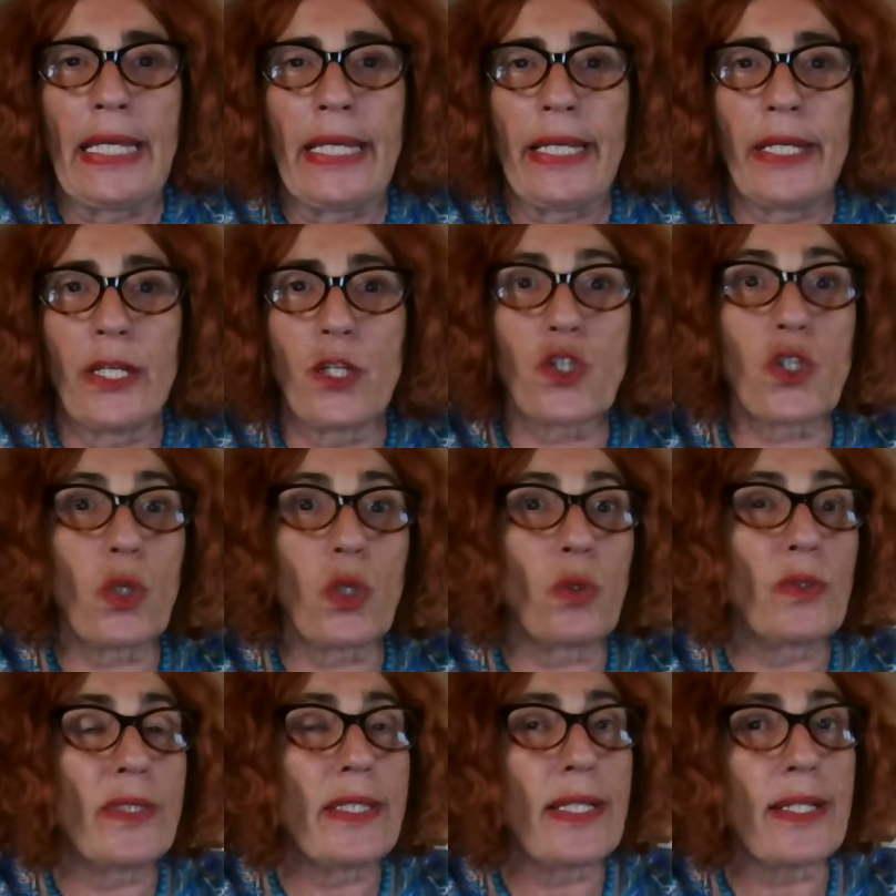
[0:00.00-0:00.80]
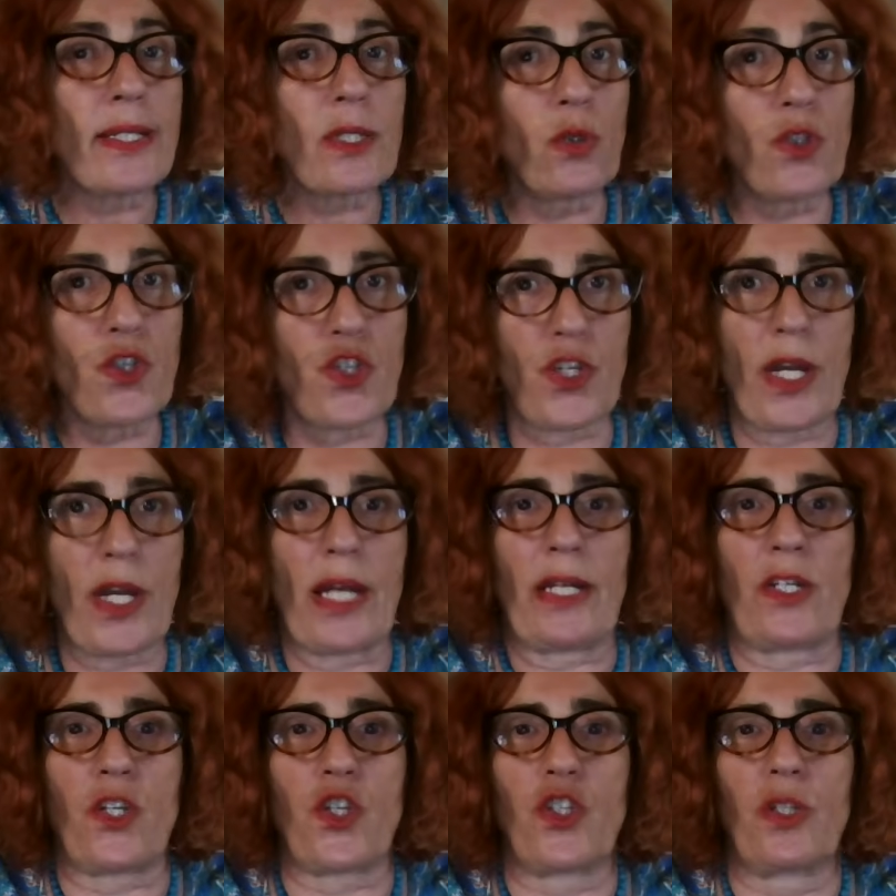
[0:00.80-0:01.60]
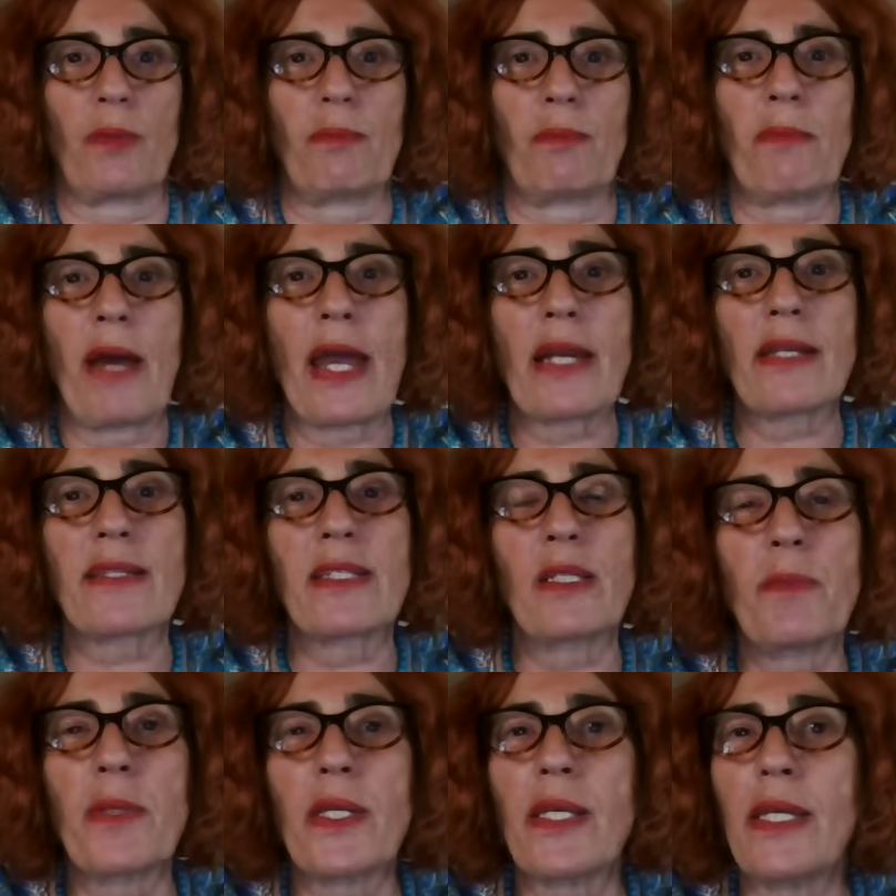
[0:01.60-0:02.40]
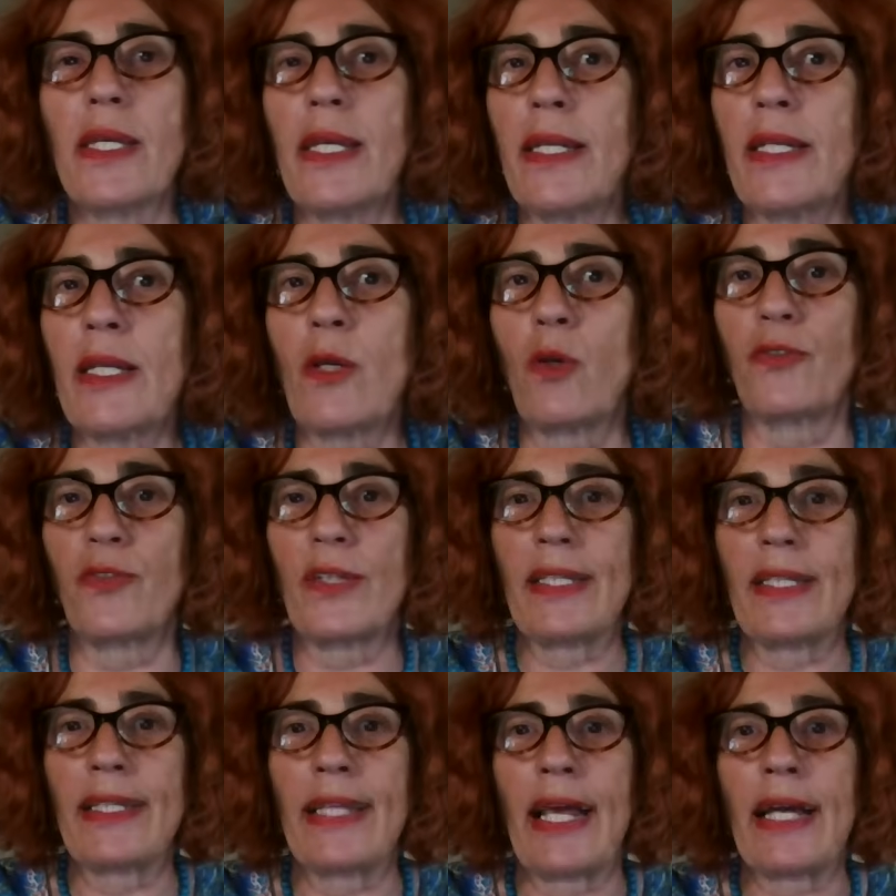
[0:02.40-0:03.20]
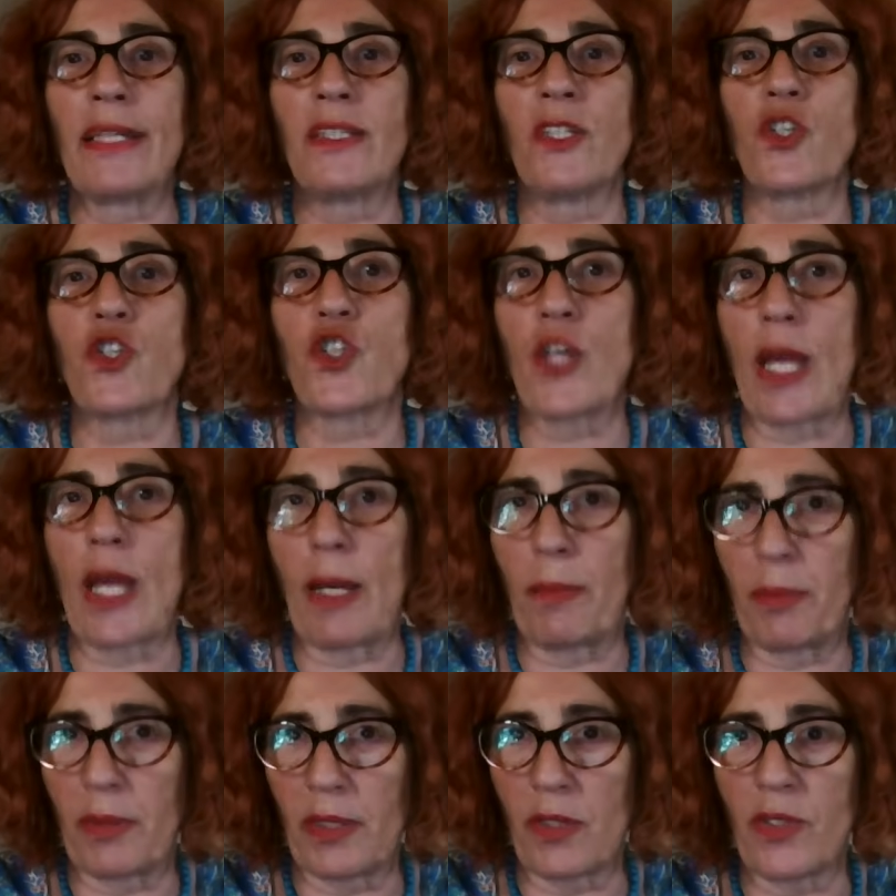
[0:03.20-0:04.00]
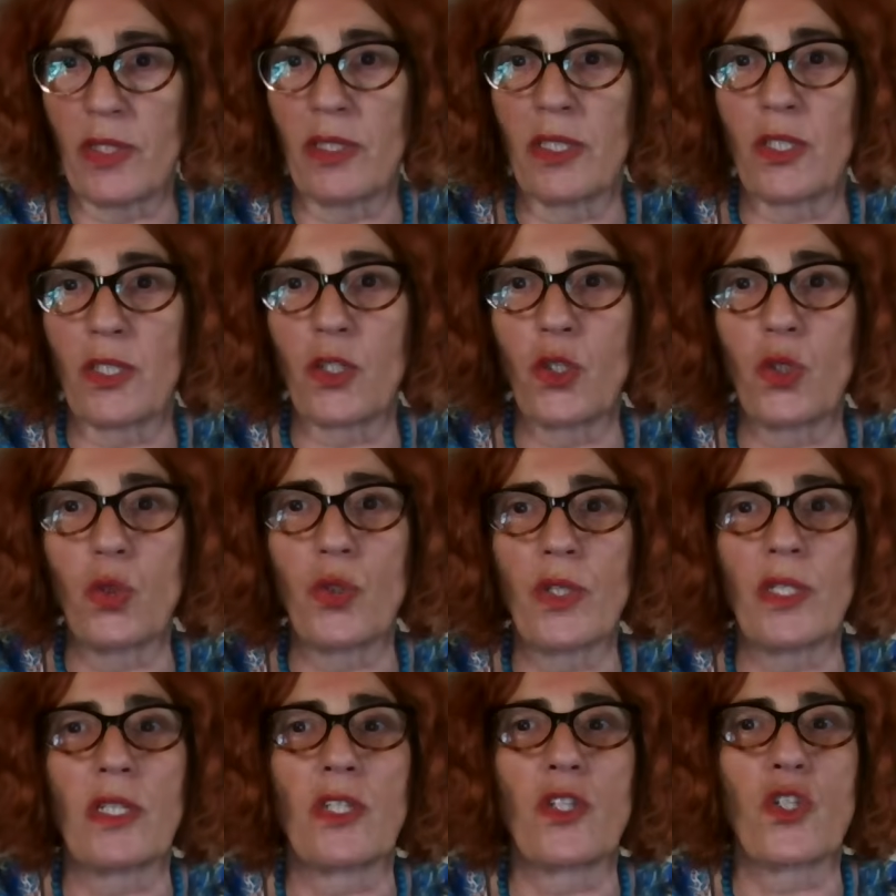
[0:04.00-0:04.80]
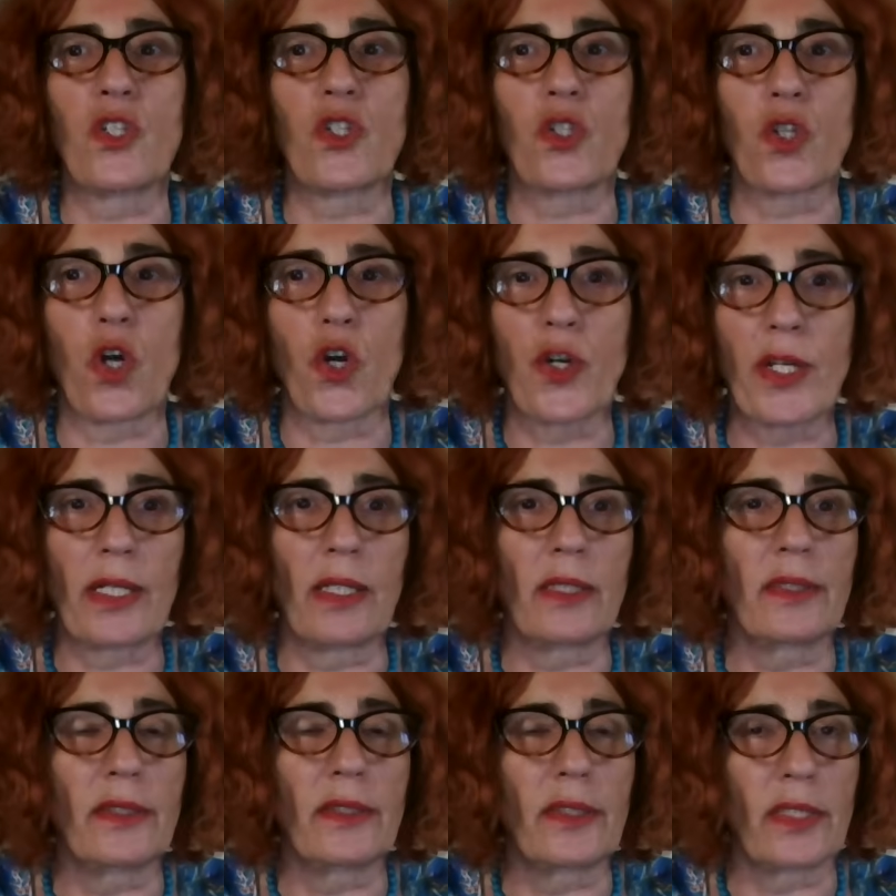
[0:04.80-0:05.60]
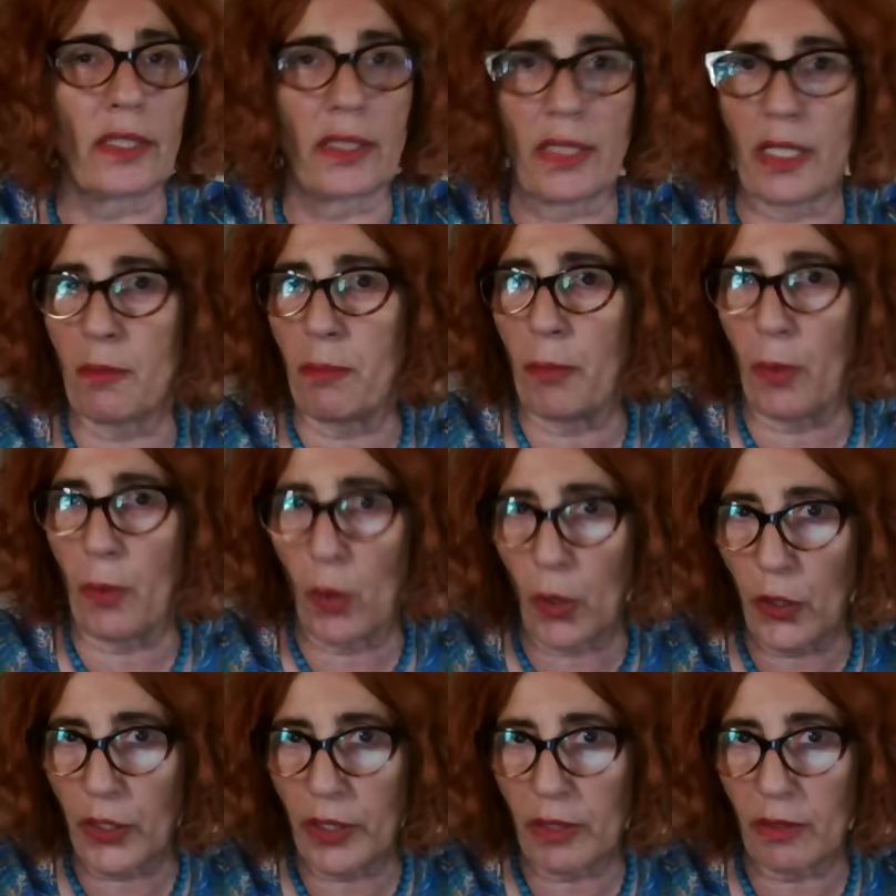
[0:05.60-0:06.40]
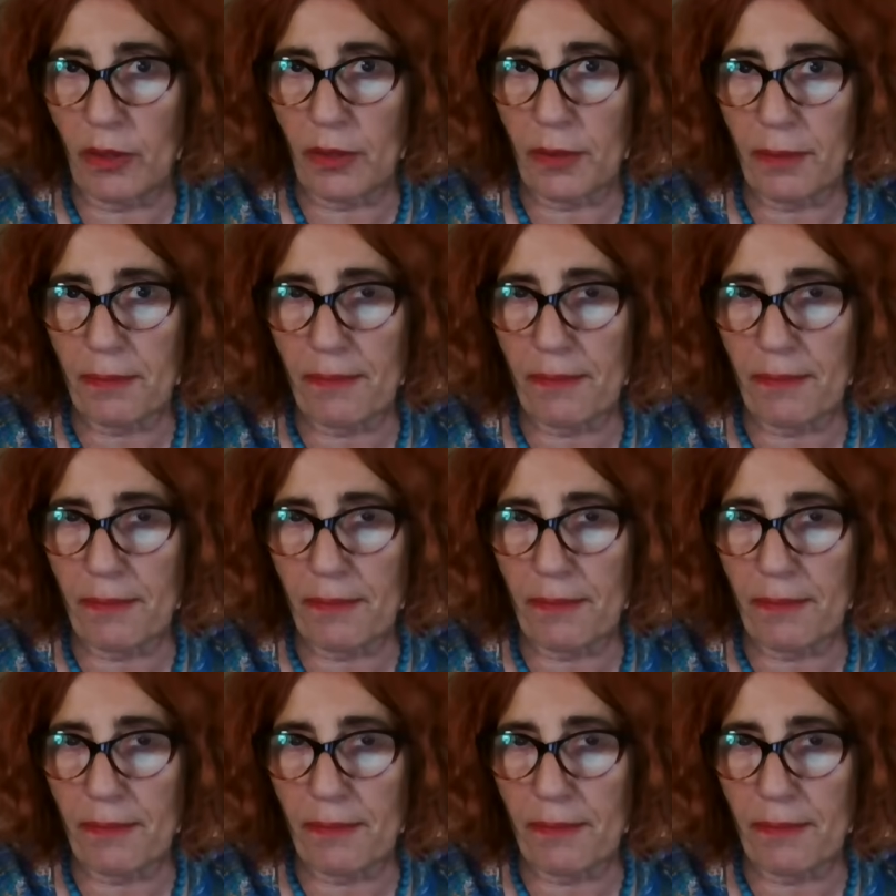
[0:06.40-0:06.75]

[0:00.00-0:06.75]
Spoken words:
So this conjunction marks the beginning of another chapter in the current historical turning point.